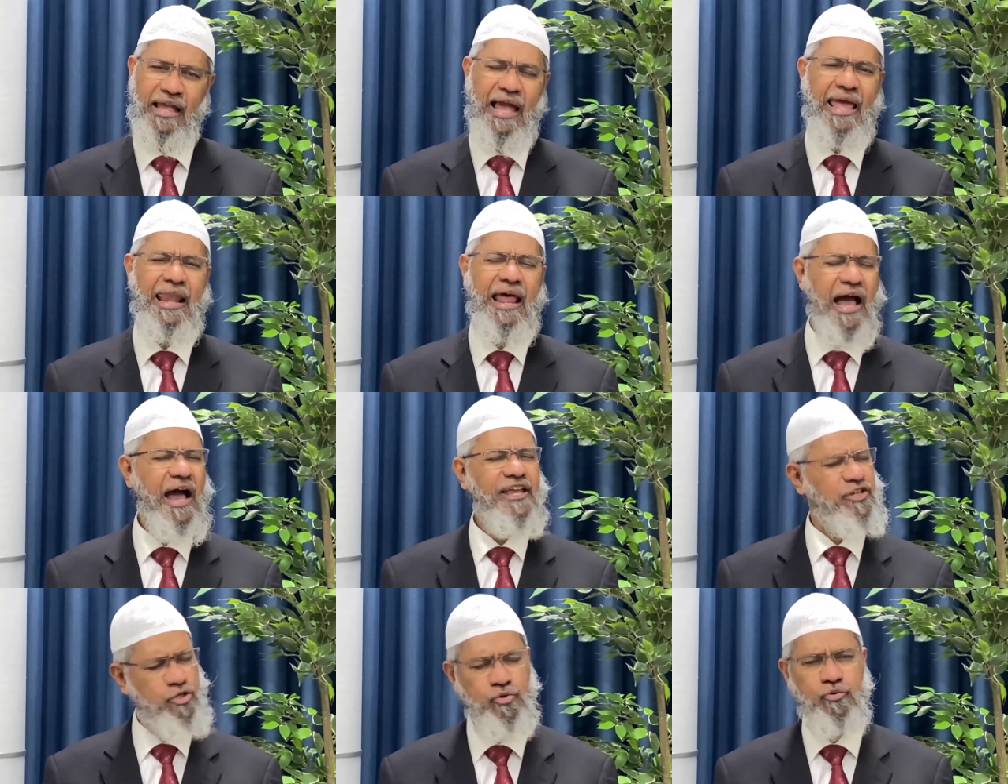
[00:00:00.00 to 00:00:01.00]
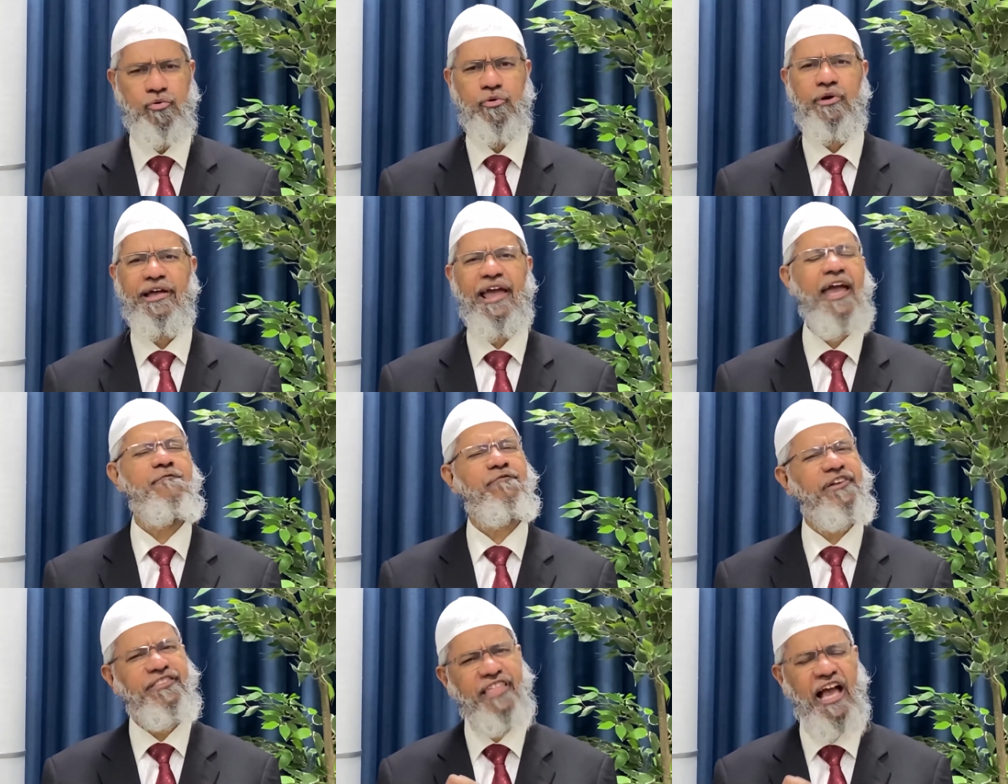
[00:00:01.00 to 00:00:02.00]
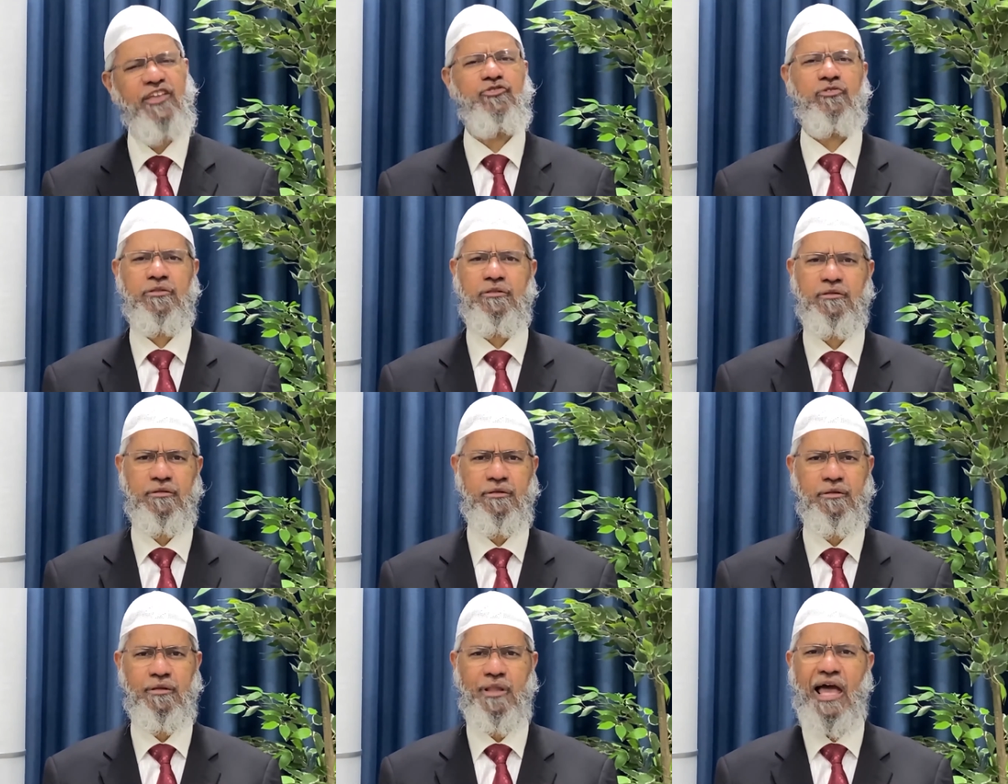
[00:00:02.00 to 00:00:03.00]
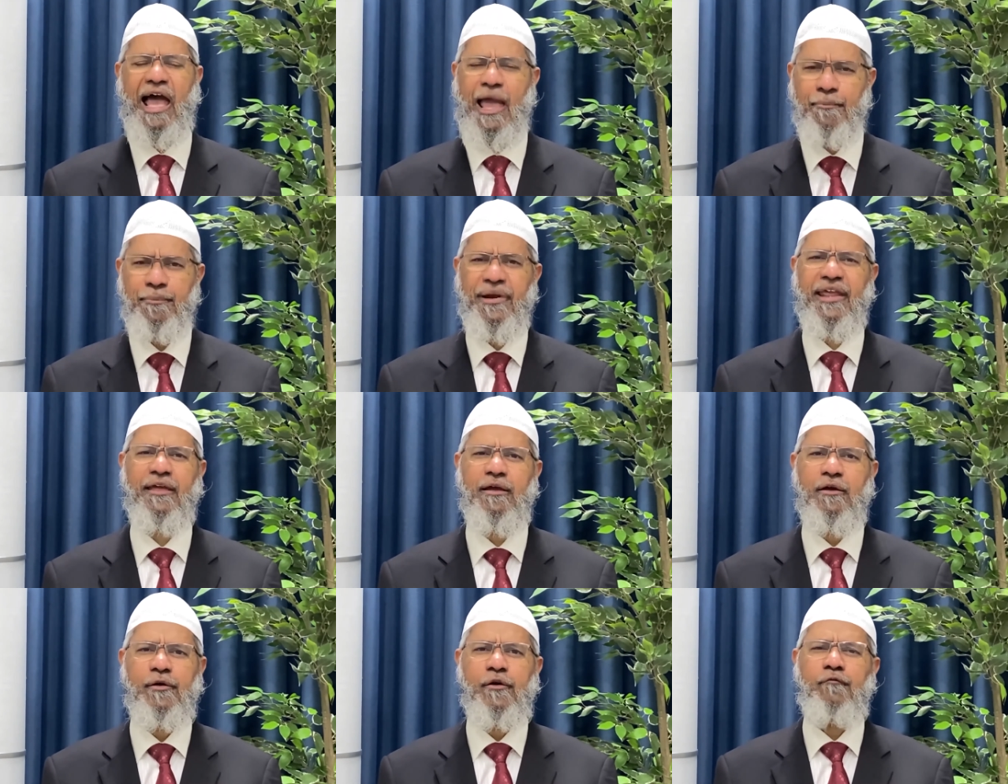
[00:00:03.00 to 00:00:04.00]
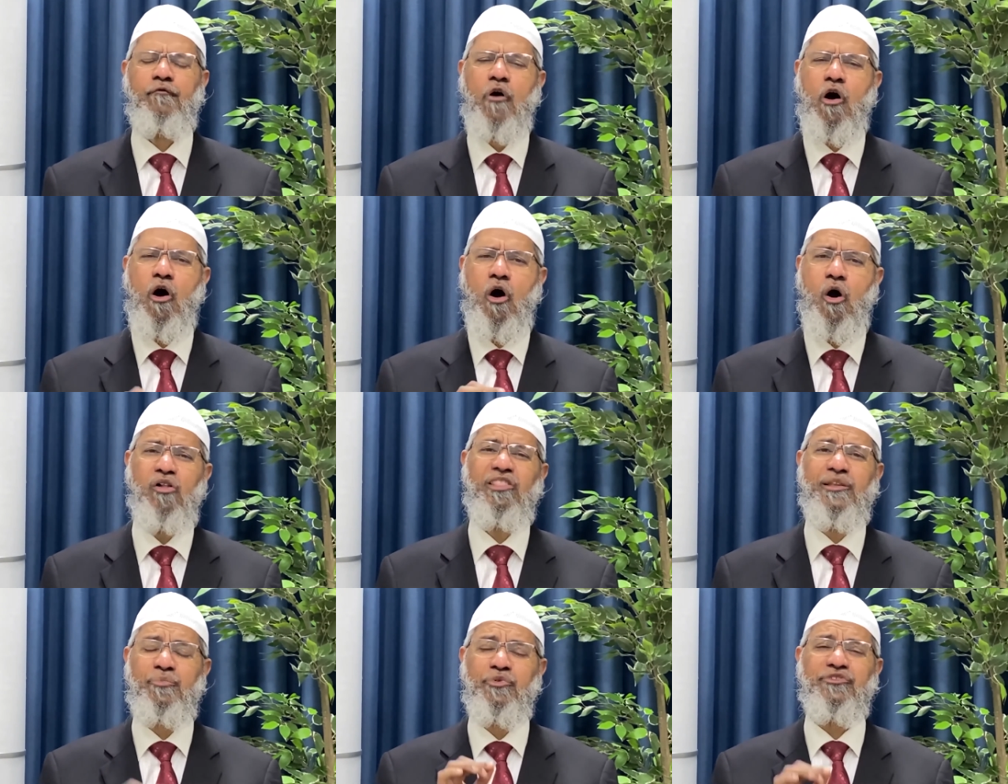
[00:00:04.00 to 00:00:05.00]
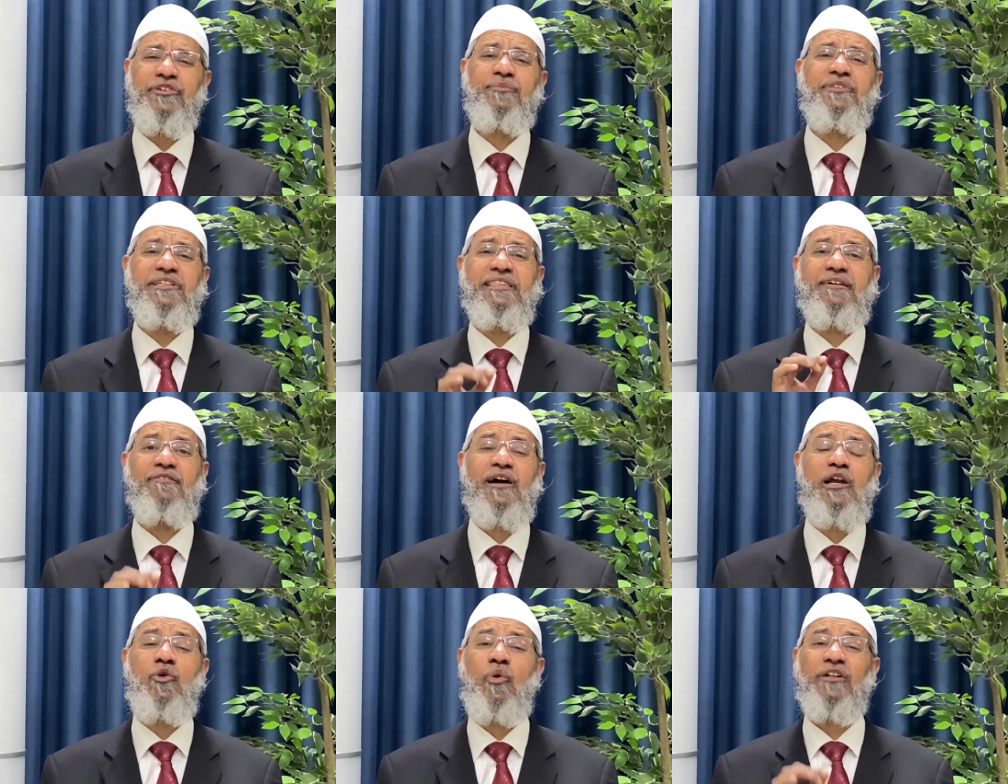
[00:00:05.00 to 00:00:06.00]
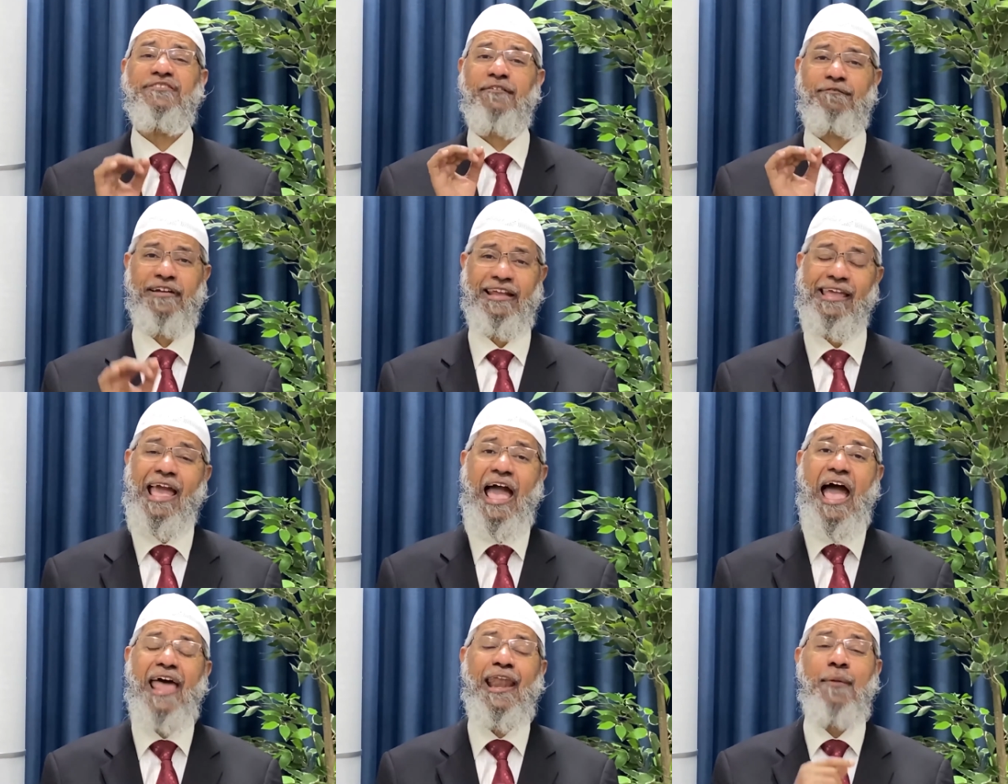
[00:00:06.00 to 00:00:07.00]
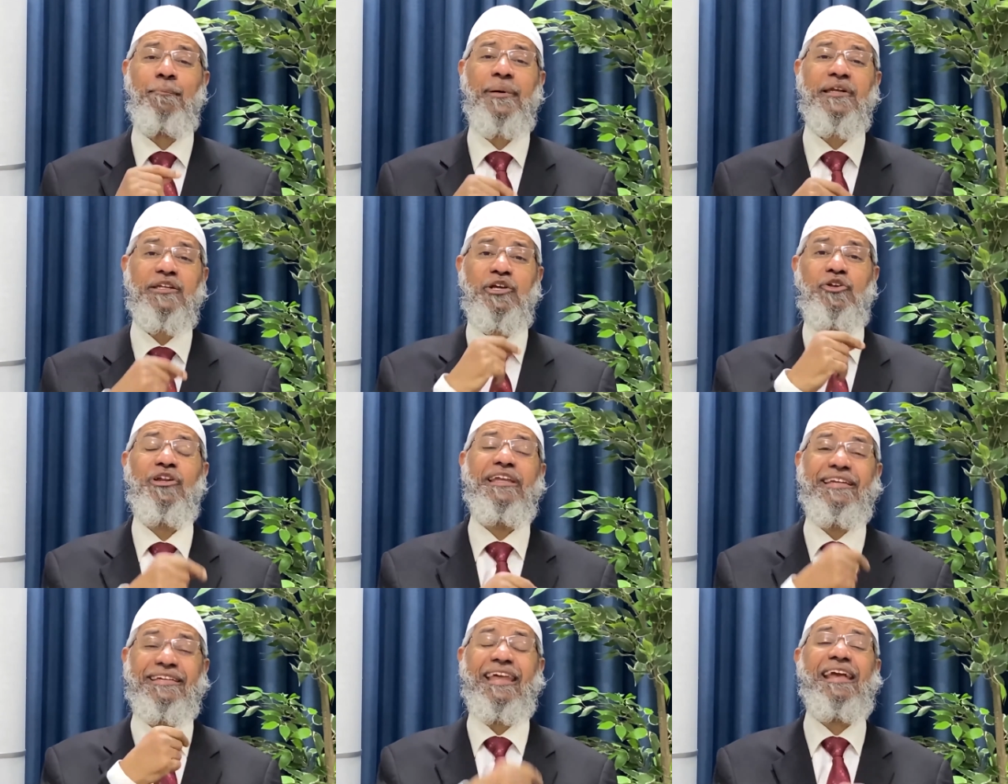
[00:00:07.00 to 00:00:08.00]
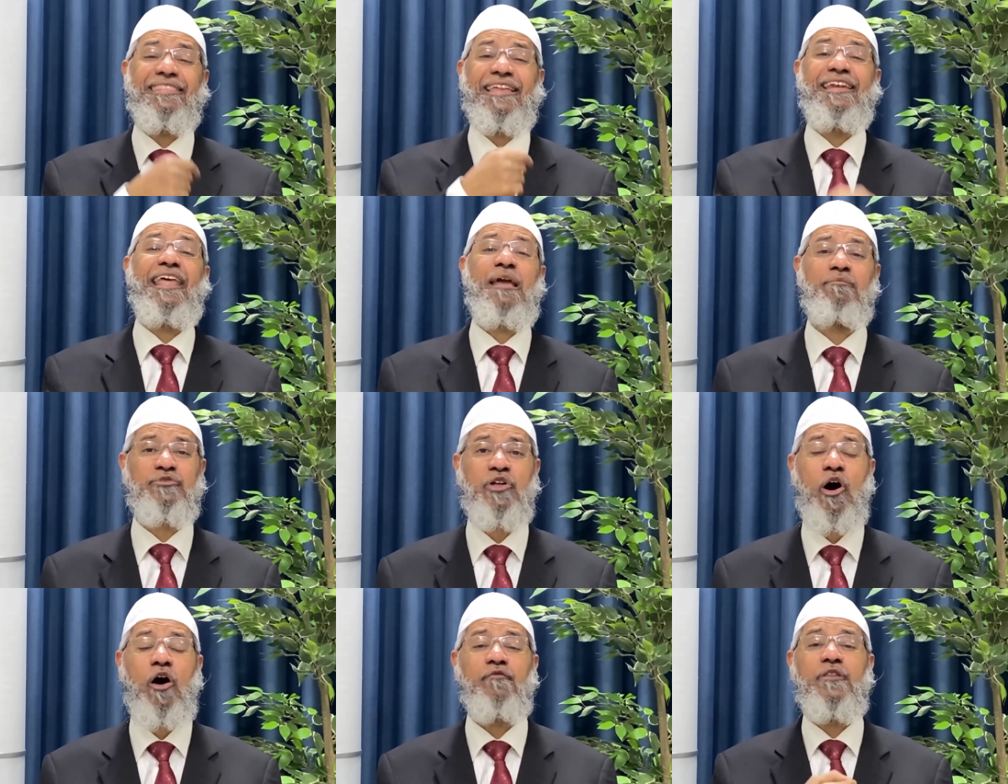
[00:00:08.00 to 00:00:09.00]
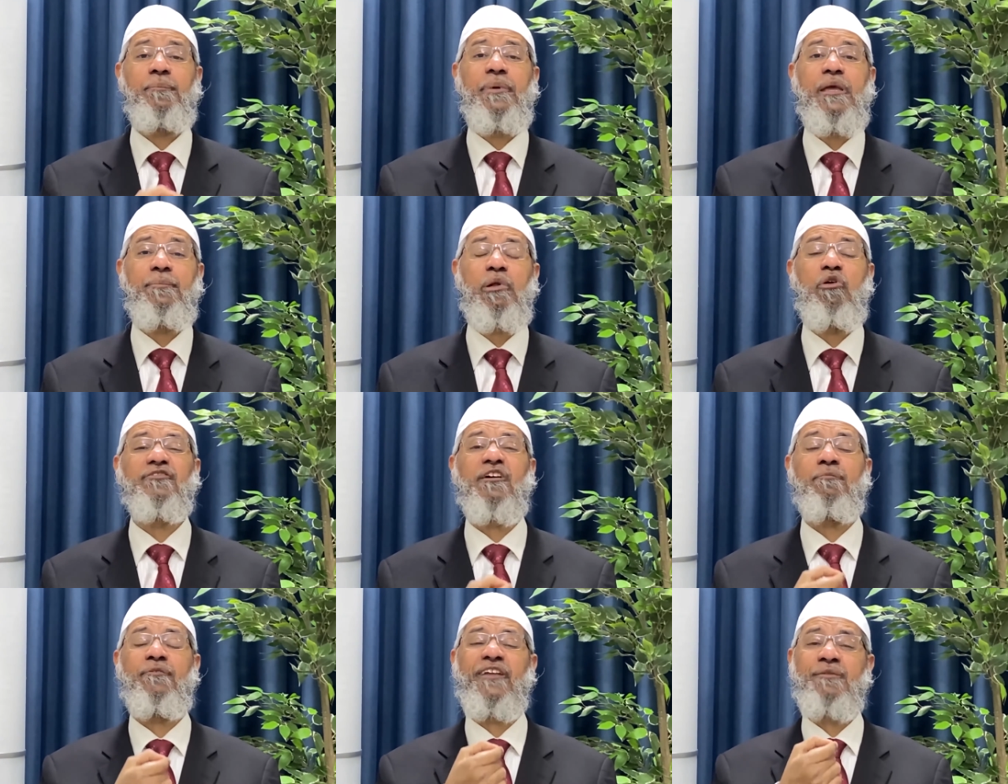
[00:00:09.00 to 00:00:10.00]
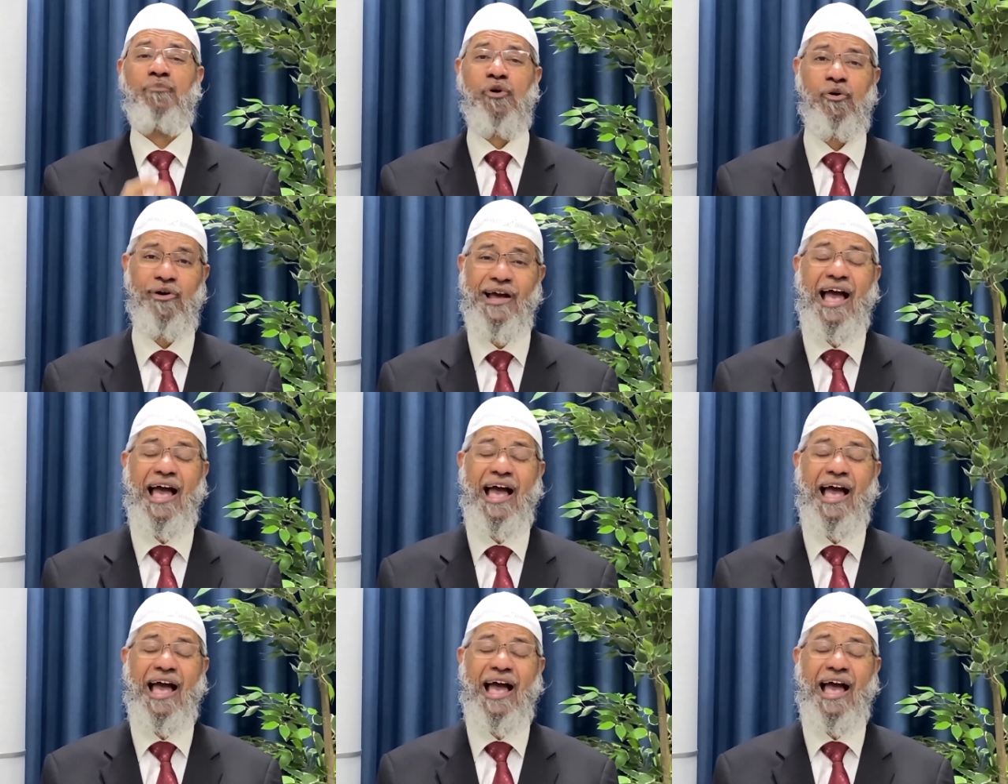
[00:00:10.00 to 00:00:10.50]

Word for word: And I too, every tahajjud, I pray for all the Muslims in the world who are suffering. And I particularly take the names of the people who are suffering more.